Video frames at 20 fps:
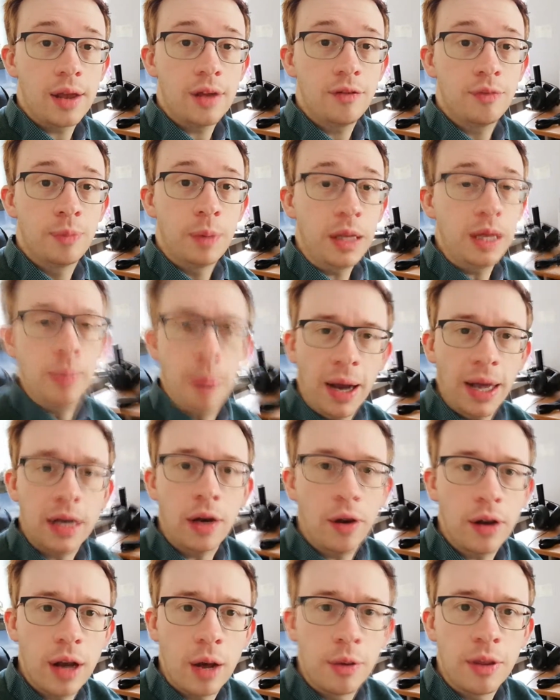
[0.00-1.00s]
you might
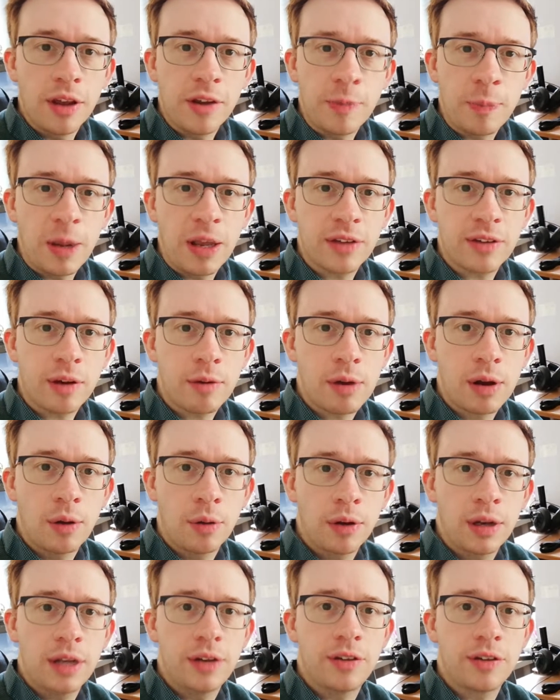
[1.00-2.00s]
not know this because I
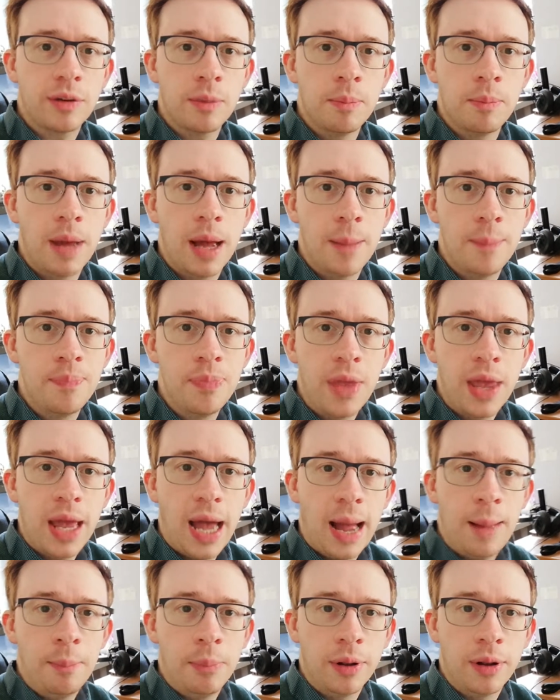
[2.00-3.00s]
recorded some
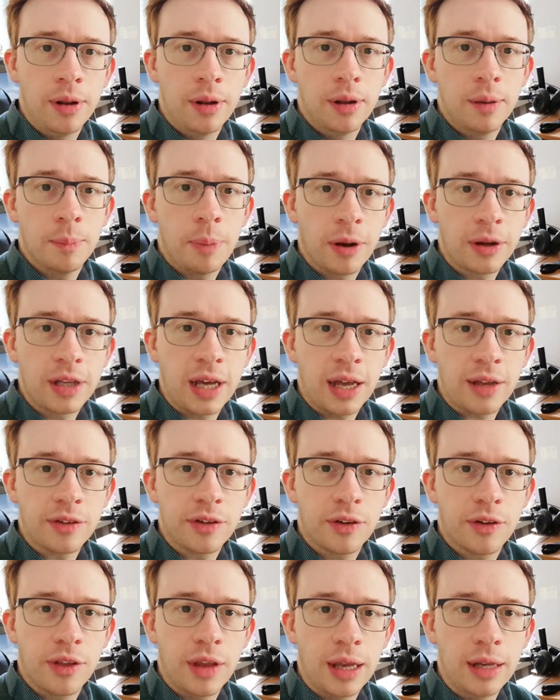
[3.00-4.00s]
Amble podcast
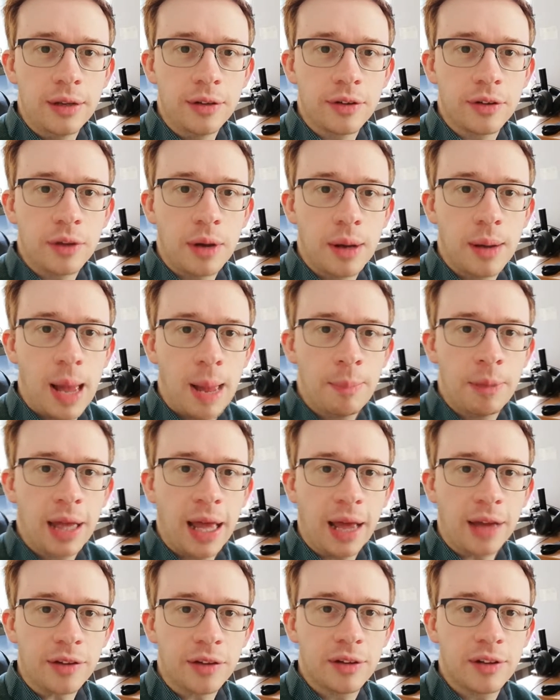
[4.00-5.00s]
things,
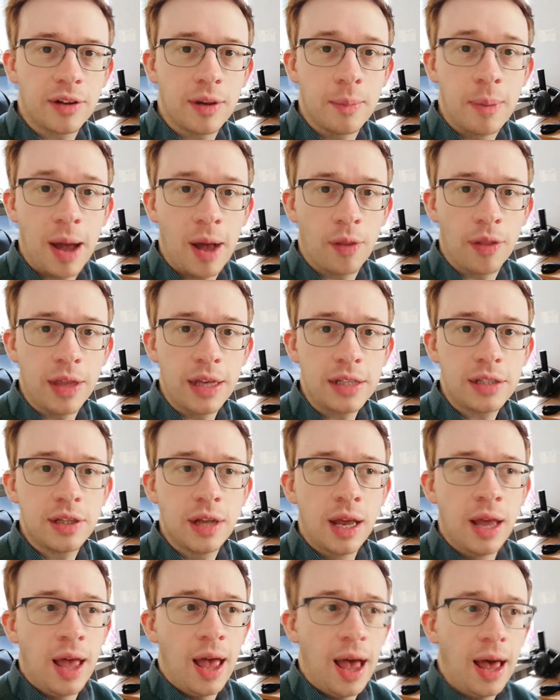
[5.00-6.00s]
Amblecasts about this,
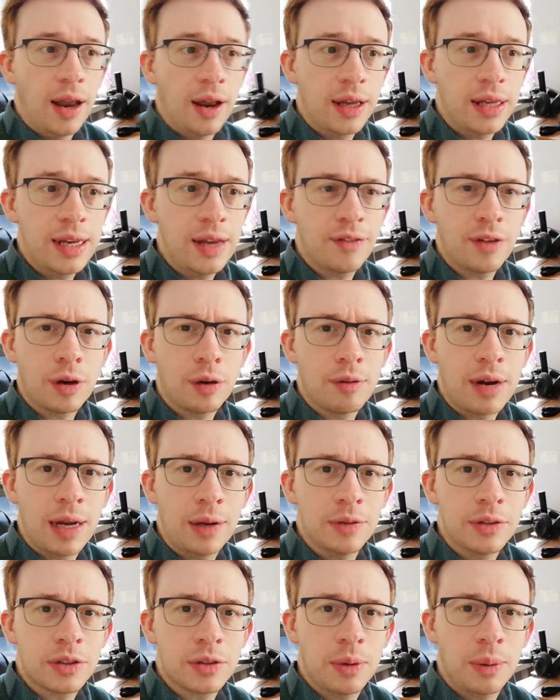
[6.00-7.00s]
and I never got
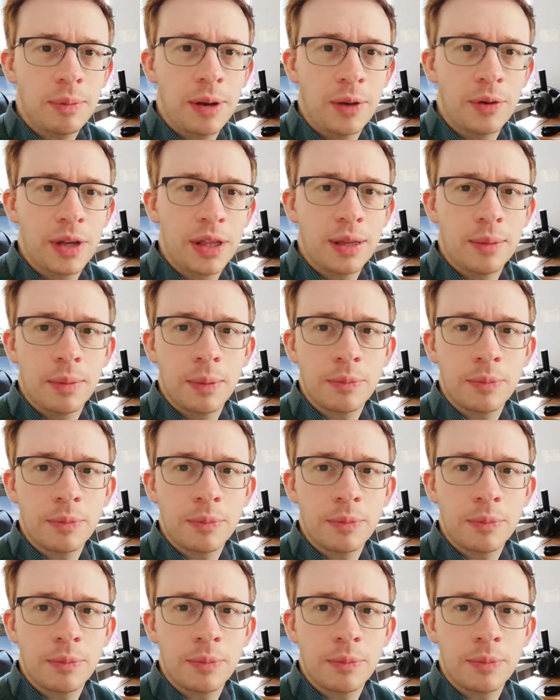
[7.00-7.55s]
around to uploading them.